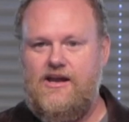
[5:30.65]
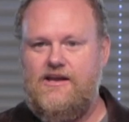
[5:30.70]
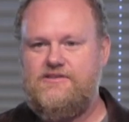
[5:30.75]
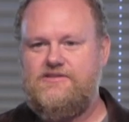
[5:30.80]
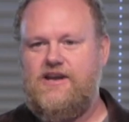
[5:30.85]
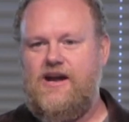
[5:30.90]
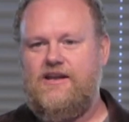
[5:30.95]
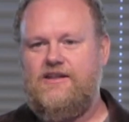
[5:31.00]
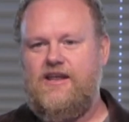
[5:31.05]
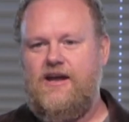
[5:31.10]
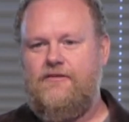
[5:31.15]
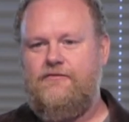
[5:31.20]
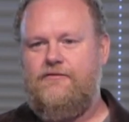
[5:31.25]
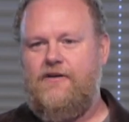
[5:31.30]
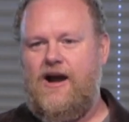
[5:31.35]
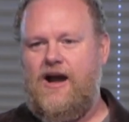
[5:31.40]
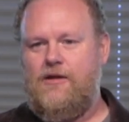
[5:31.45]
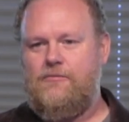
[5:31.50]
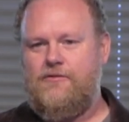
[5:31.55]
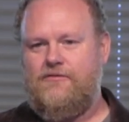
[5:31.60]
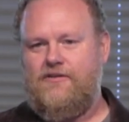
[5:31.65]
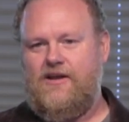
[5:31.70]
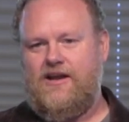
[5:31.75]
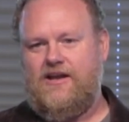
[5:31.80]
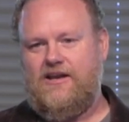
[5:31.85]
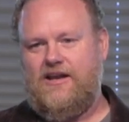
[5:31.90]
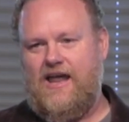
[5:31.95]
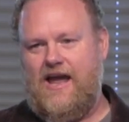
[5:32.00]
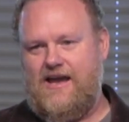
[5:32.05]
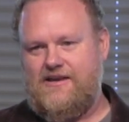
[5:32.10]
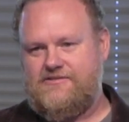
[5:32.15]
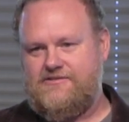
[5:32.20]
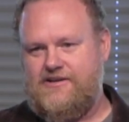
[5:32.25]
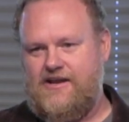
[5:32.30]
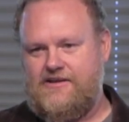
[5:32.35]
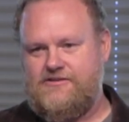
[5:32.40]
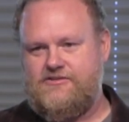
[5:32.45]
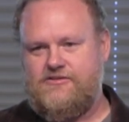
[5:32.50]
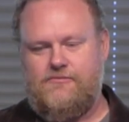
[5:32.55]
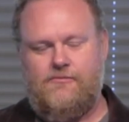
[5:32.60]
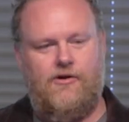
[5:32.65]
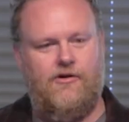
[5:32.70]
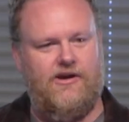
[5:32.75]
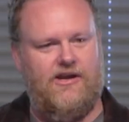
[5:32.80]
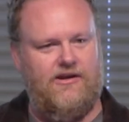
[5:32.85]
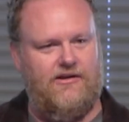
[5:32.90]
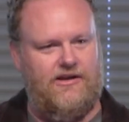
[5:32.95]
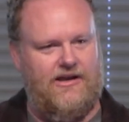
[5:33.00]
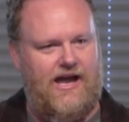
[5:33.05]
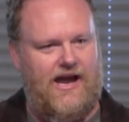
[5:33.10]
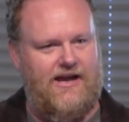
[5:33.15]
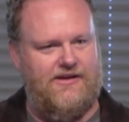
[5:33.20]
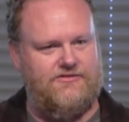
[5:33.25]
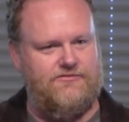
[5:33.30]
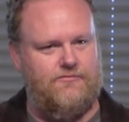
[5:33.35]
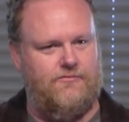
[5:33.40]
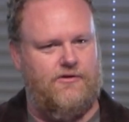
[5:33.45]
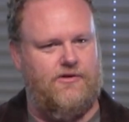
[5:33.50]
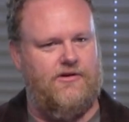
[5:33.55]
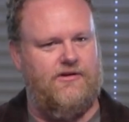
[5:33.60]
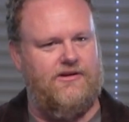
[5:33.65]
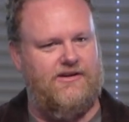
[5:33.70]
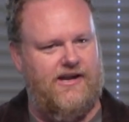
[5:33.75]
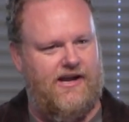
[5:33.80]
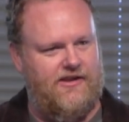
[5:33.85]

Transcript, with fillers: It's got that vibe of like a last testimony or last word,